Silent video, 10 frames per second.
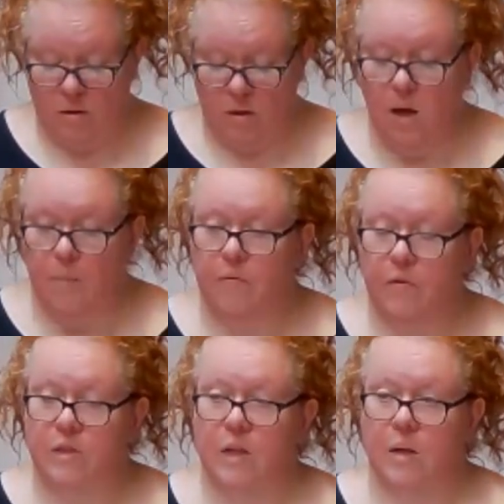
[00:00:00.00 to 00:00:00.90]
and the
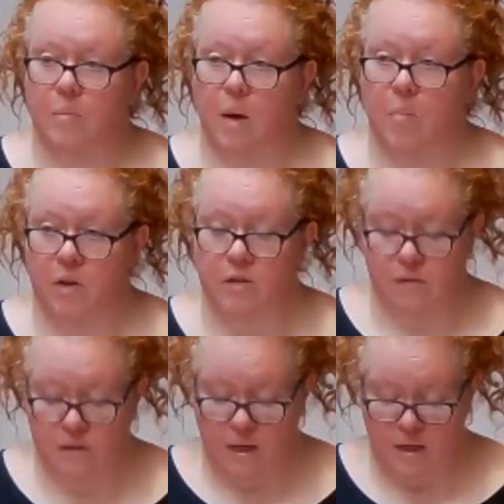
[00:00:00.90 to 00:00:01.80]
comforting memories
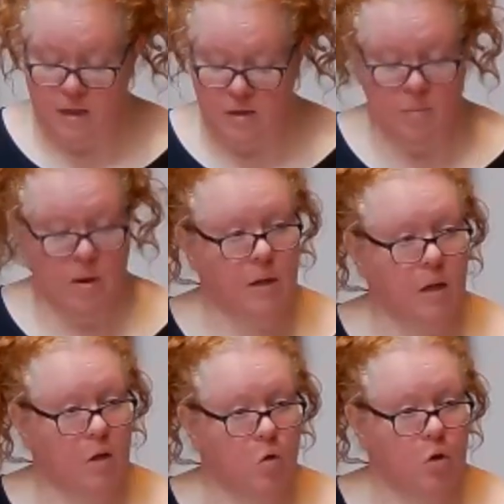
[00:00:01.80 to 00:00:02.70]
of days spent
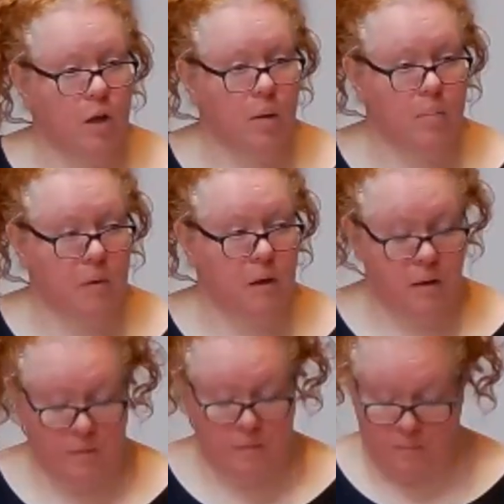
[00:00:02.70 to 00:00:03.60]
in good company.